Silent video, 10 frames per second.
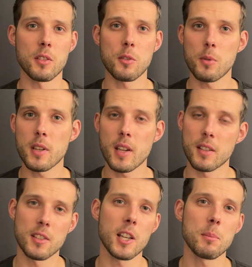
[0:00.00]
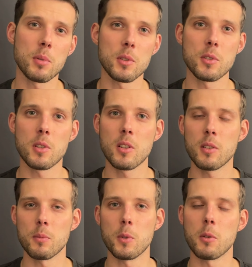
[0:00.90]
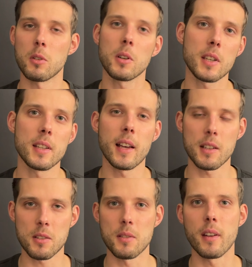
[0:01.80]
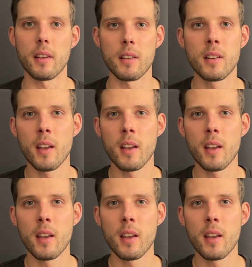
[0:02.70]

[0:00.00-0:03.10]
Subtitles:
3 examples we were looking at today.